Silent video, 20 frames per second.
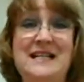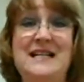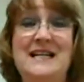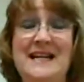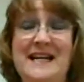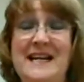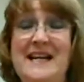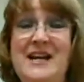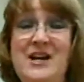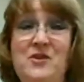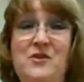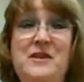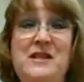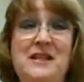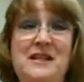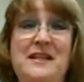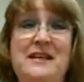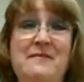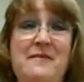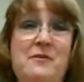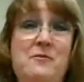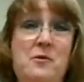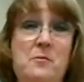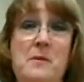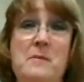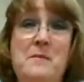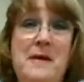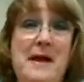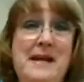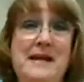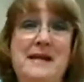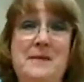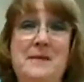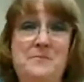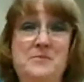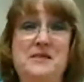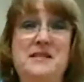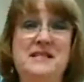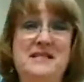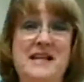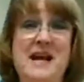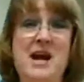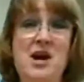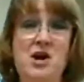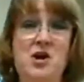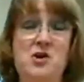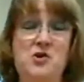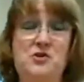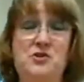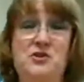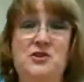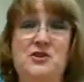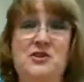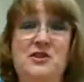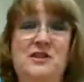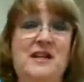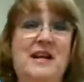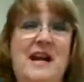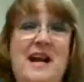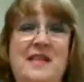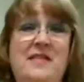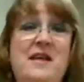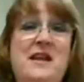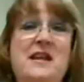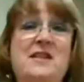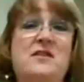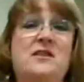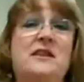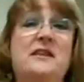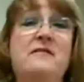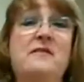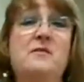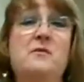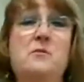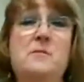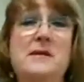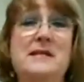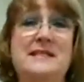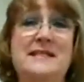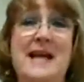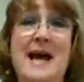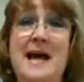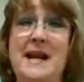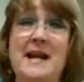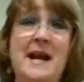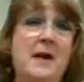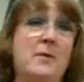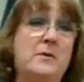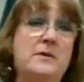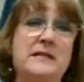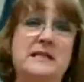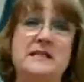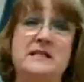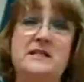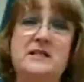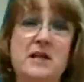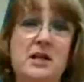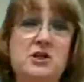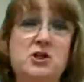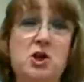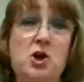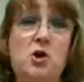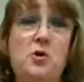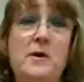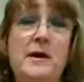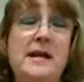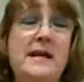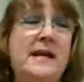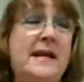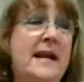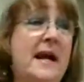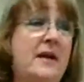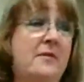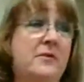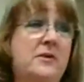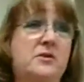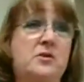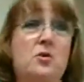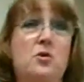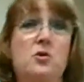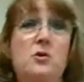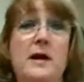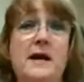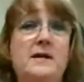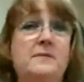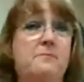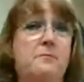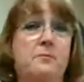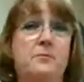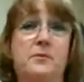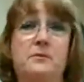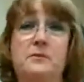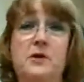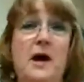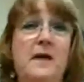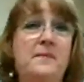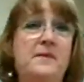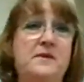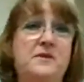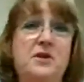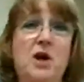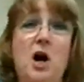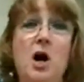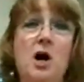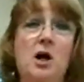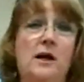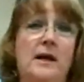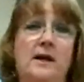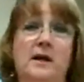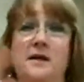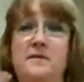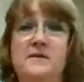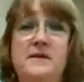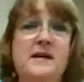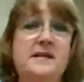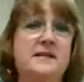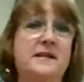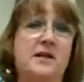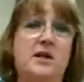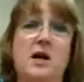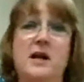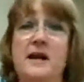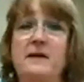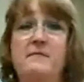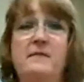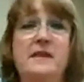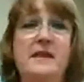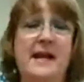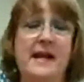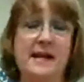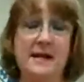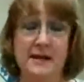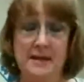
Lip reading: here in the living room. It made it up the stairs, and then in the living room it sat, and I was in such a hurry to get out the door. I got the dog, I got this, I got everything.